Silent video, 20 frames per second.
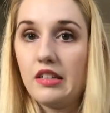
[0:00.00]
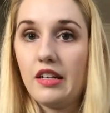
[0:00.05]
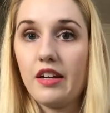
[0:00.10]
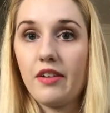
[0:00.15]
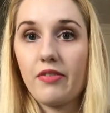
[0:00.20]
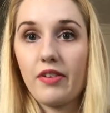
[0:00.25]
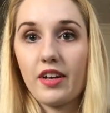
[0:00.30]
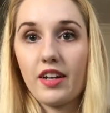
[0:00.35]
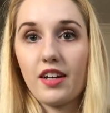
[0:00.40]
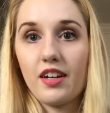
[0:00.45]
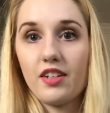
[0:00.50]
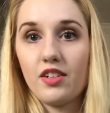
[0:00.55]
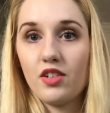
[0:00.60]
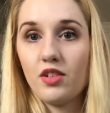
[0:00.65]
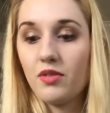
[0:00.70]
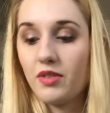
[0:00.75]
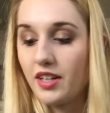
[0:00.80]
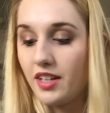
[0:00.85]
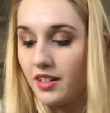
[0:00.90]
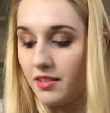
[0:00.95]
And if I can
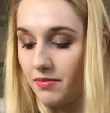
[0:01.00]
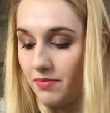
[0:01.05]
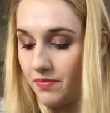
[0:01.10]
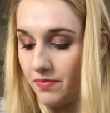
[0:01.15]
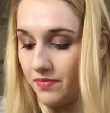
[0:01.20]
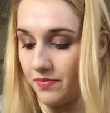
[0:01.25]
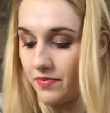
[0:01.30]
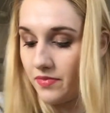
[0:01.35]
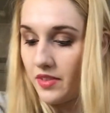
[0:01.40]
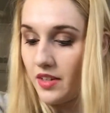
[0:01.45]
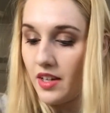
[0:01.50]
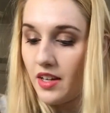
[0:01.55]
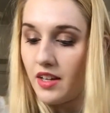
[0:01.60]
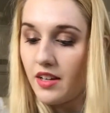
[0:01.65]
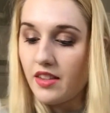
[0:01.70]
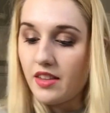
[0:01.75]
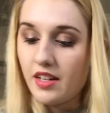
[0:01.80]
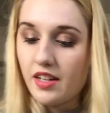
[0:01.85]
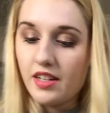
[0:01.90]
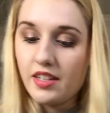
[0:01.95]
undo it,
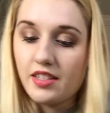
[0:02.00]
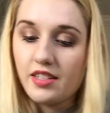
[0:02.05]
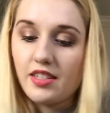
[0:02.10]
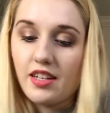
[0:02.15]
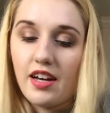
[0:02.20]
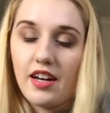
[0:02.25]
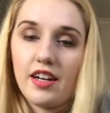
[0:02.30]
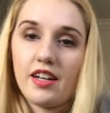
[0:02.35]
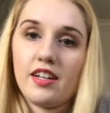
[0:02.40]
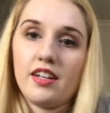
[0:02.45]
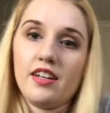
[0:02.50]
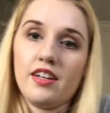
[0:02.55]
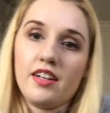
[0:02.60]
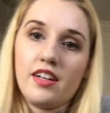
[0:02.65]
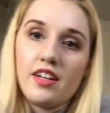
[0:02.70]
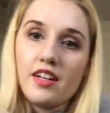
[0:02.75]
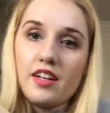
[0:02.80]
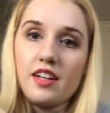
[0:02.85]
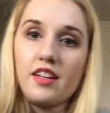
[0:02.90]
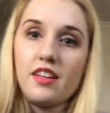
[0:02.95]
then inside
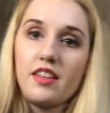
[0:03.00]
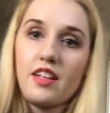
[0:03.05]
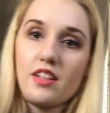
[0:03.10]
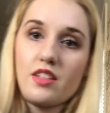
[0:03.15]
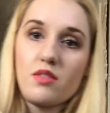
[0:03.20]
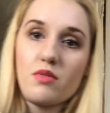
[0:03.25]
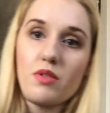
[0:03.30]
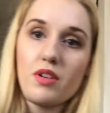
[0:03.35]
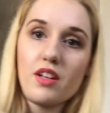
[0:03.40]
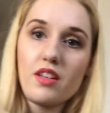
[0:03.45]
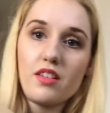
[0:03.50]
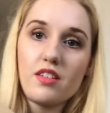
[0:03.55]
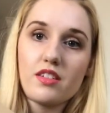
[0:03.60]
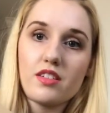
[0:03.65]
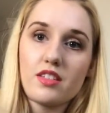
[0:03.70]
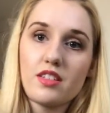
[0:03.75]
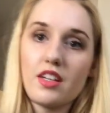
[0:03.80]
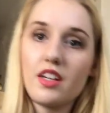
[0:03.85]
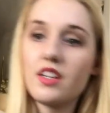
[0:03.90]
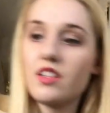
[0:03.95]
that's what it
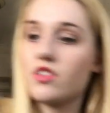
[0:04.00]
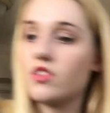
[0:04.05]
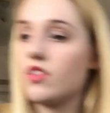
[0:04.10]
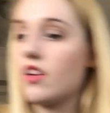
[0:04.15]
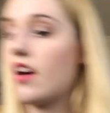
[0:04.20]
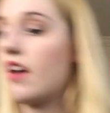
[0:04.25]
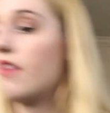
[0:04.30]
looks like. So